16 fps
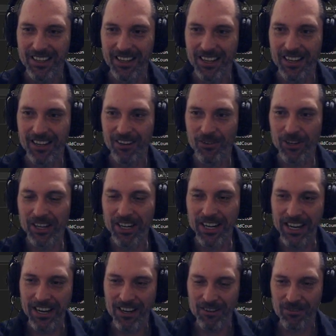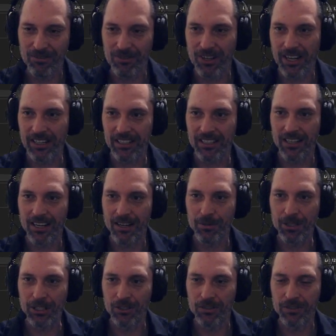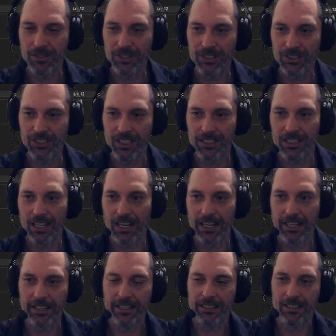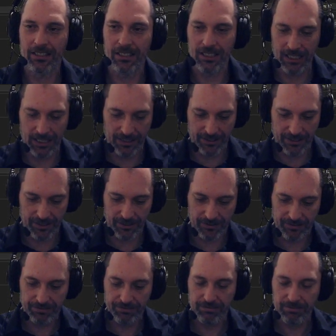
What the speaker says: We're gonna have, I copied over the shit that I cut on another.